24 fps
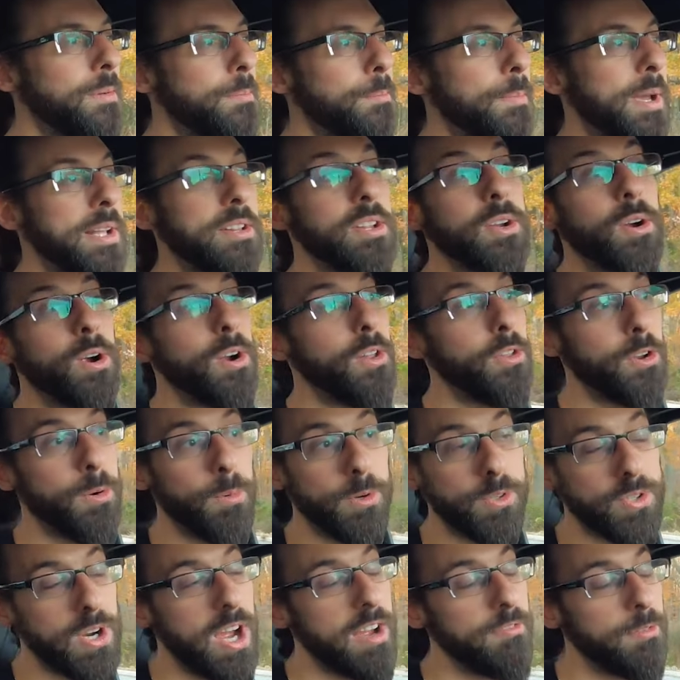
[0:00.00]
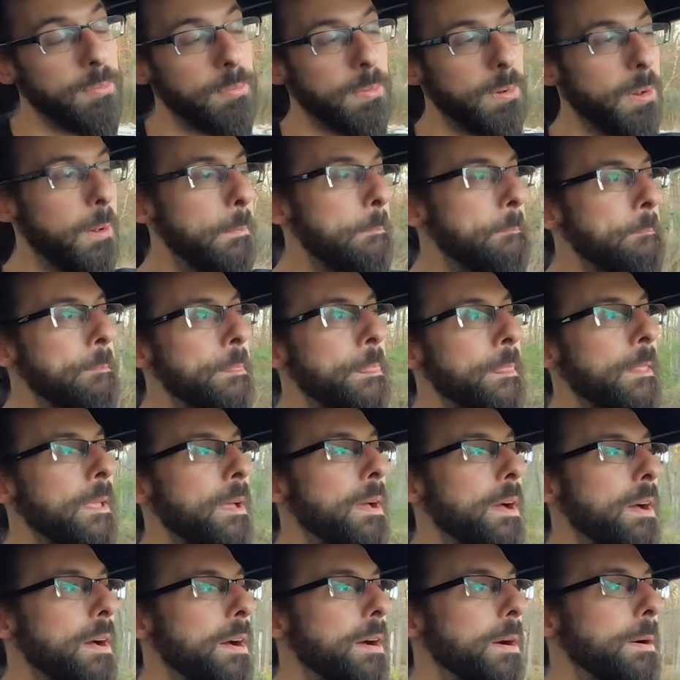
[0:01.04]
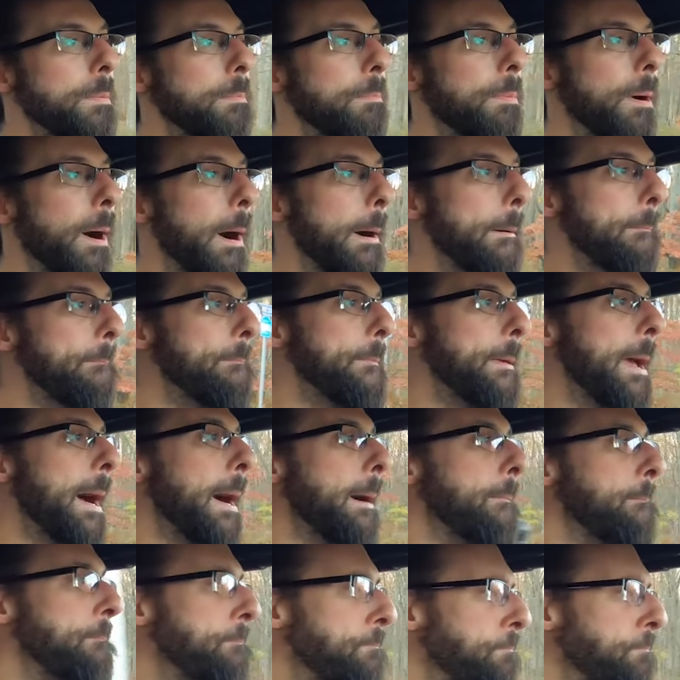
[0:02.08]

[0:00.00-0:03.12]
make the car a little more drivable. But yeah,